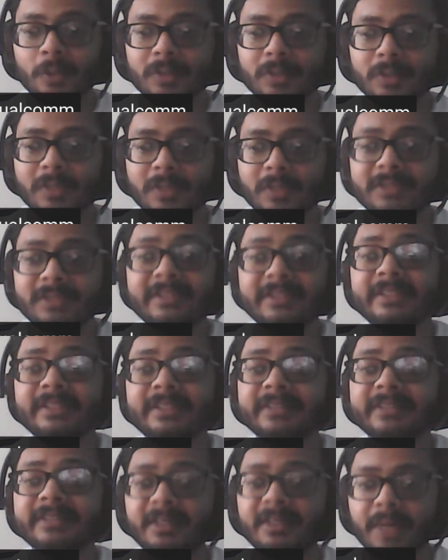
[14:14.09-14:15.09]
Like seniors
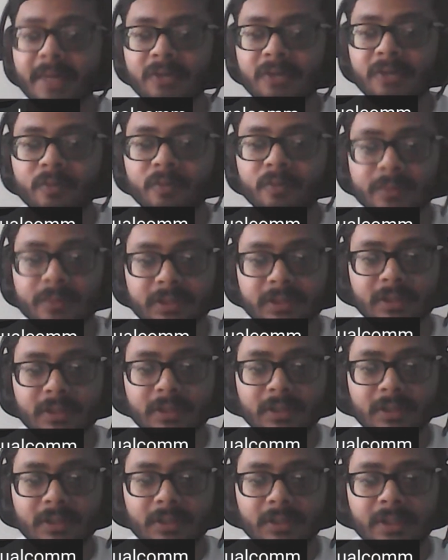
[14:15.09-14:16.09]
get back to me,
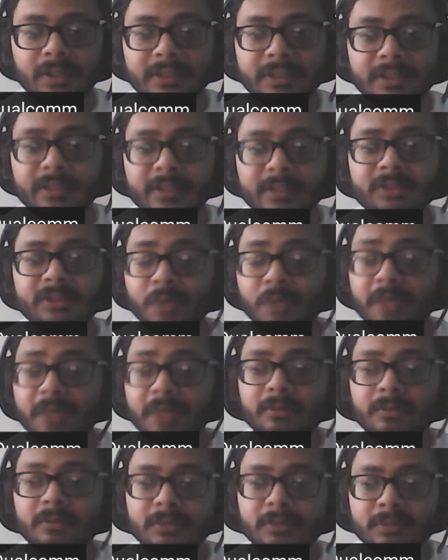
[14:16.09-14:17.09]
like yes, you had
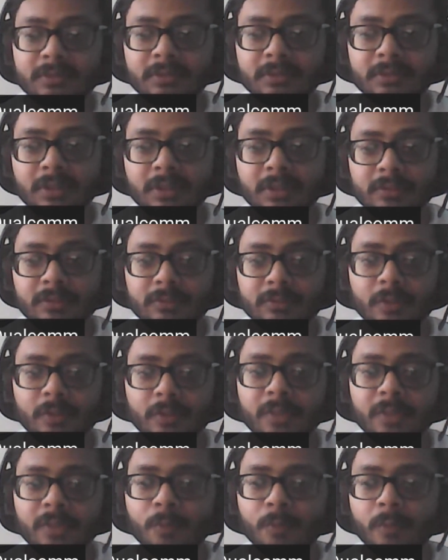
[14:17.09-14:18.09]
a
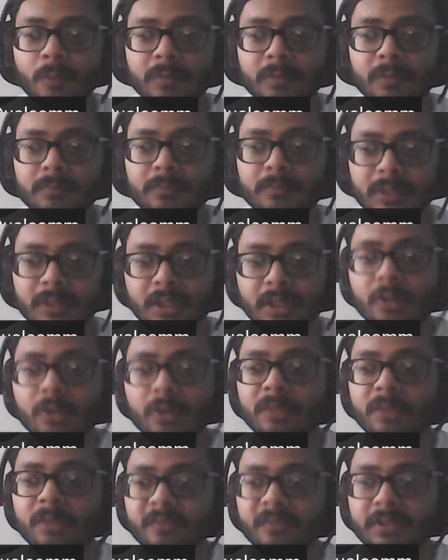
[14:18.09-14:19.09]
problem and now I am
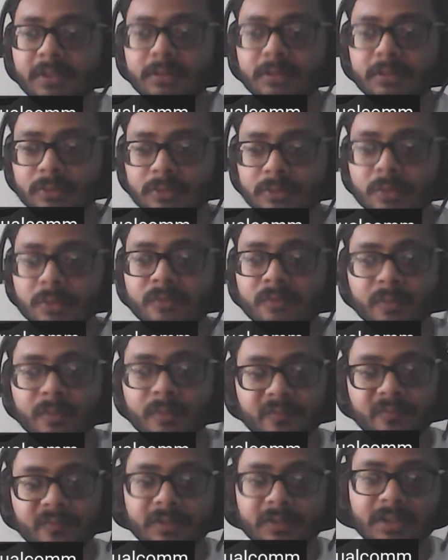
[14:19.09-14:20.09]
free, so if you're
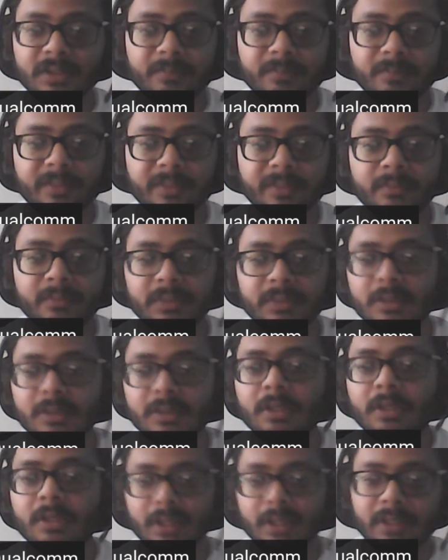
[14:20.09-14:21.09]
free then ping me,
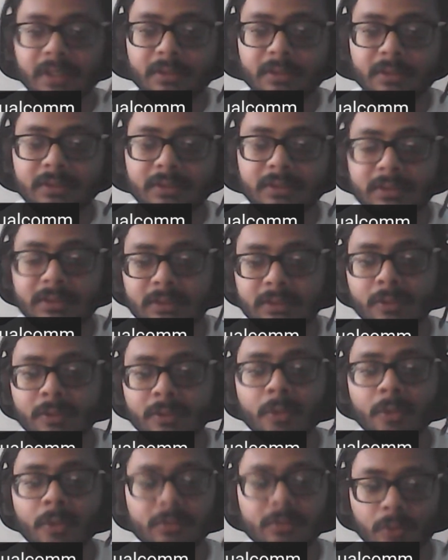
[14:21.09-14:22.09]
and or
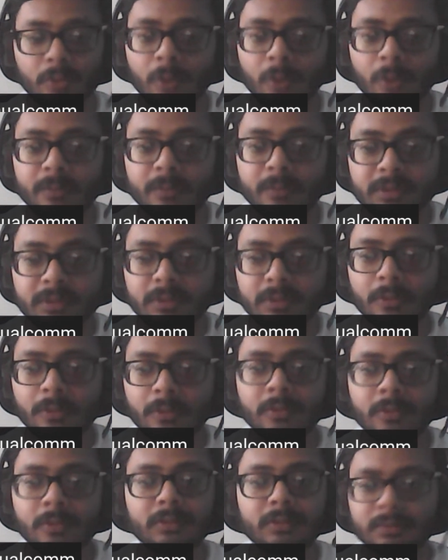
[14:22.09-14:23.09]
call me, or
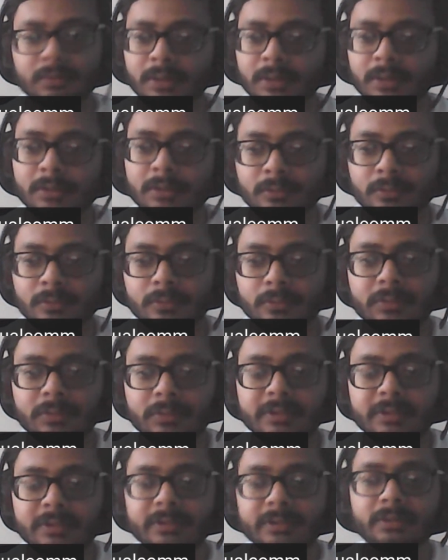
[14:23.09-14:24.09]
like these
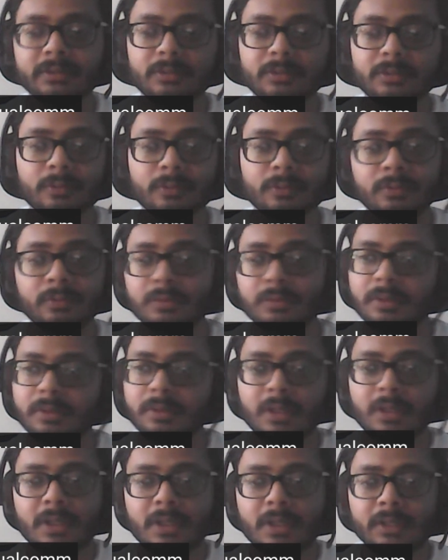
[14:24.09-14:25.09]
things. So
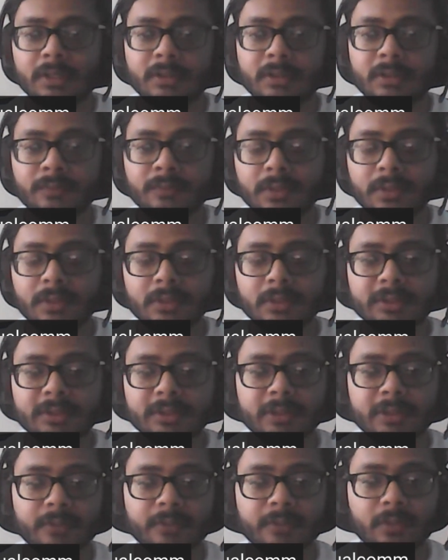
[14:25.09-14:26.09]
work culture is
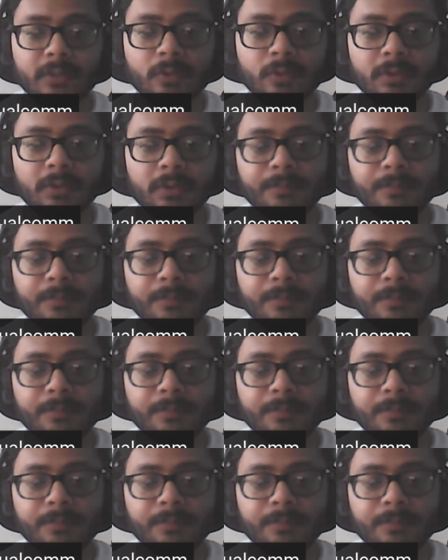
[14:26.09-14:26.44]
very good.